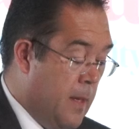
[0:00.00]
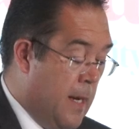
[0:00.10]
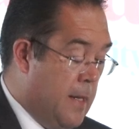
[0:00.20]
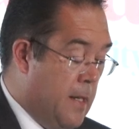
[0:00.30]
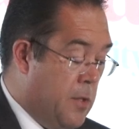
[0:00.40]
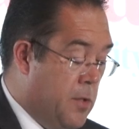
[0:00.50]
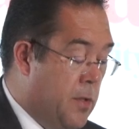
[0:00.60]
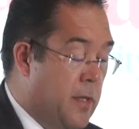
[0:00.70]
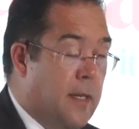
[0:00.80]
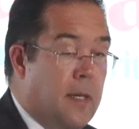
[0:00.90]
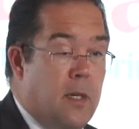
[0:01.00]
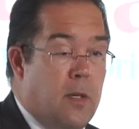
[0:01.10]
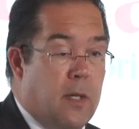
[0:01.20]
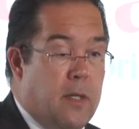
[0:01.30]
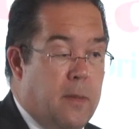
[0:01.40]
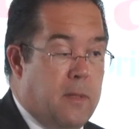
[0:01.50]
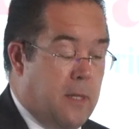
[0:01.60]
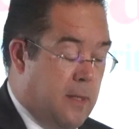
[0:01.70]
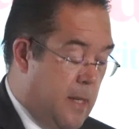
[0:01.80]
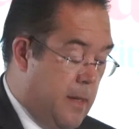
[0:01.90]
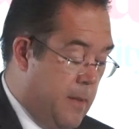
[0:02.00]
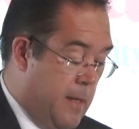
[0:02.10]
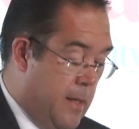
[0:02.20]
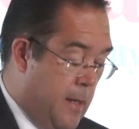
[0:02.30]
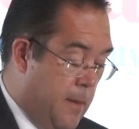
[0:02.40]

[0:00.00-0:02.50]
and ensuring long-term sustainability.